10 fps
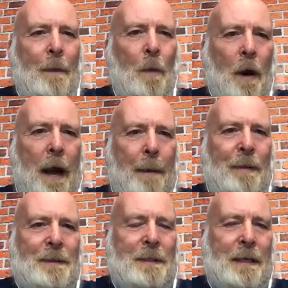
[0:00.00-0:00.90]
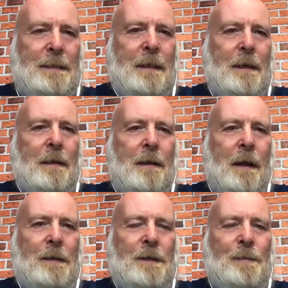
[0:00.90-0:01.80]
What happens is
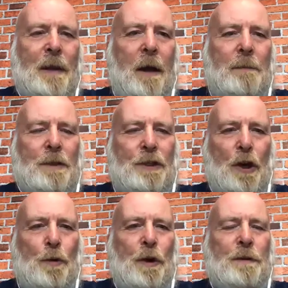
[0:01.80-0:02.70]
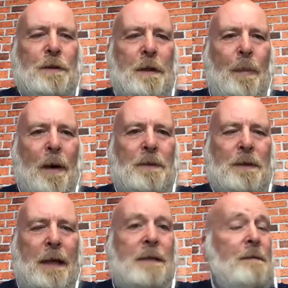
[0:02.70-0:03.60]
they just become so used to the
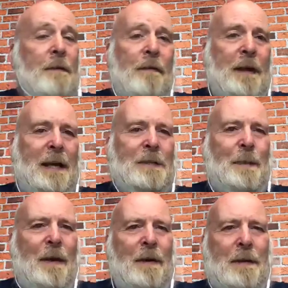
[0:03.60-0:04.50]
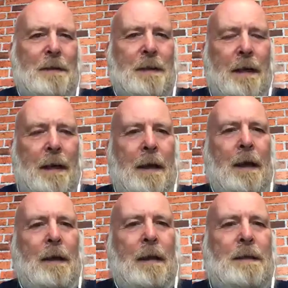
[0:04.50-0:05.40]
process and very experienced in it,
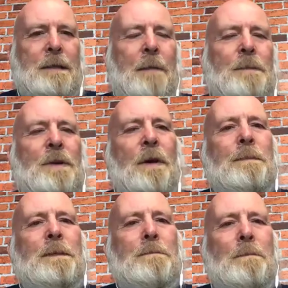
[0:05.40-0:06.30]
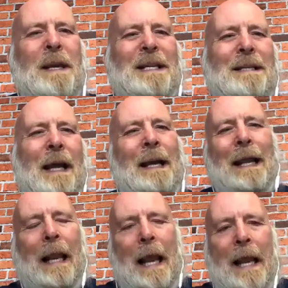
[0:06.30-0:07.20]
they sometimes miss that
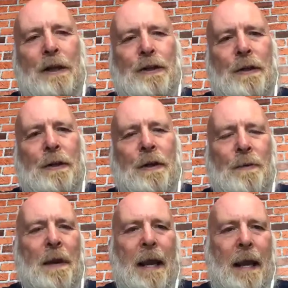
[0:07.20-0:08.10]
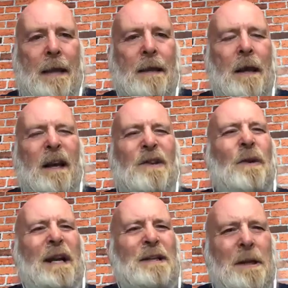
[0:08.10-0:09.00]
little edge that you need
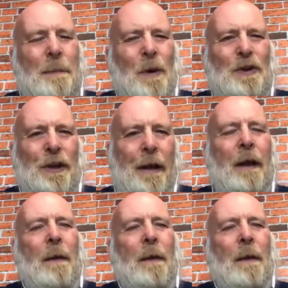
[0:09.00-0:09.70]
to actually push it.